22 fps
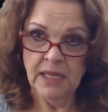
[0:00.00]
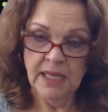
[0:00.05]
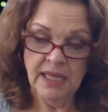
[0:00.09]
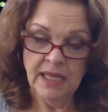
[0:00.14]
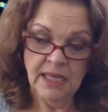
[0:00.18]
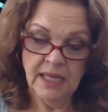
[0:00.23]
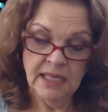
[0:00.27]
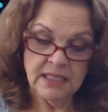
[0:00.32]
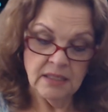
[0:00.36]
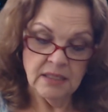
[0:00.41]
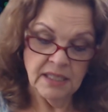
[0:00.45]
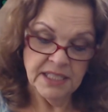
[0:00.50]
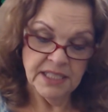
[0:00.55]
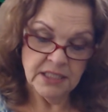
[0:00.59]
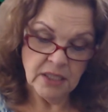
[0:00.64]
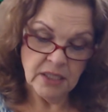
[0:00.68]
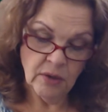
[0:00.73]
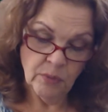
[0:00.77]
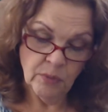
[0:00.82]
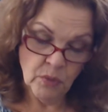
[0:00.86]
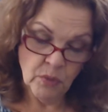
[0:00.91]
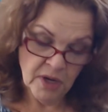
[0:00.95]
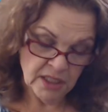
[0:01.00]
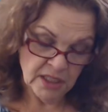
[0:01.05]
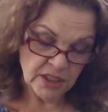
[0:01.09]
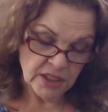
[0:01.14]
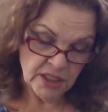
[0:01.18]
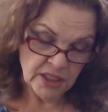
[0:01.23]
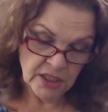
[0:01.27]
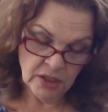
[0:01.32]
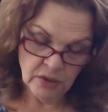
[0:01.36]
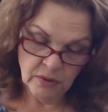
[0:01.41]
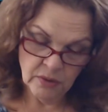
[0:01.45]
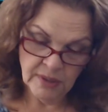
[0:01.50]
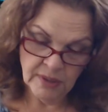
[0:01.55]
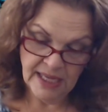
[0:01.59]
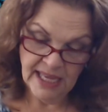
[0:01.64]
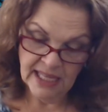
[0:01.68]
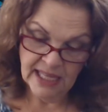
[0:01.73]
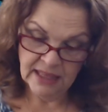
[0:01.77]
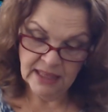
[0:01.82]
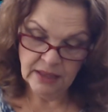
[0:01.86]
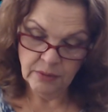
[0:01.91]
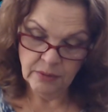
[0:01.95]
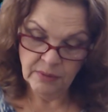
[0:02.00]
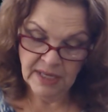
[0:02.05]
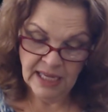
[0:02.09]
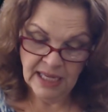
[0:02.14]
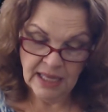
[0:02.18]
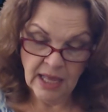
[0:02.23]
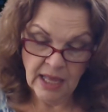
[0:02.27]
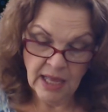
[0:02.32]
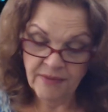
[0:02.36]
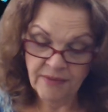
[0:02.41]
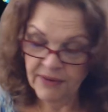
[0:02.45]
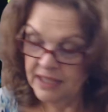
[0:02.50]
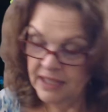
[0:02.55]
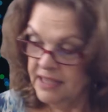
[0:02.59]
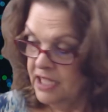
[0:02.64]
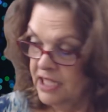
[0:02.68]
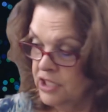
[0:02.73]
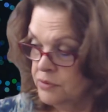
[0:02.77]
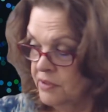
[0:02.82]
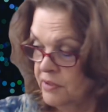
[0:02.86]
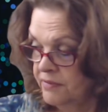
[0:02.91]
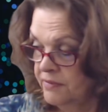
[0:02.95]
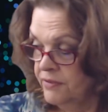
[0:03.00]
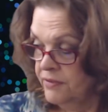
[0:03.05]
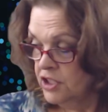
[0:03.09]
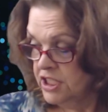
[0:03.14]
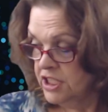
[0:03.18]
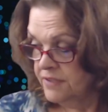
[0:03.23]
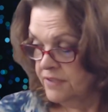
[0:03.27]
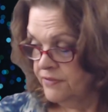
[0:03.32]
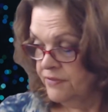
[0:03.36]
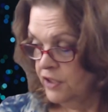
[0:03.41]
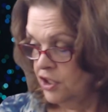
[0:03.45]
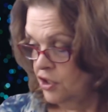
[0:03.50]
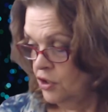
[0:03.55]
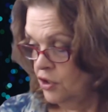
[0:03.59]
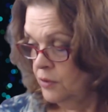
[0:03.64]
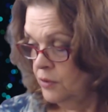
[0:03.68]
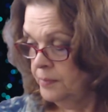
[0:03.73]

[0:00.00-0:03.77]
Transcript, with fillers: So let's go one, two, and three. Everything's reversed for you.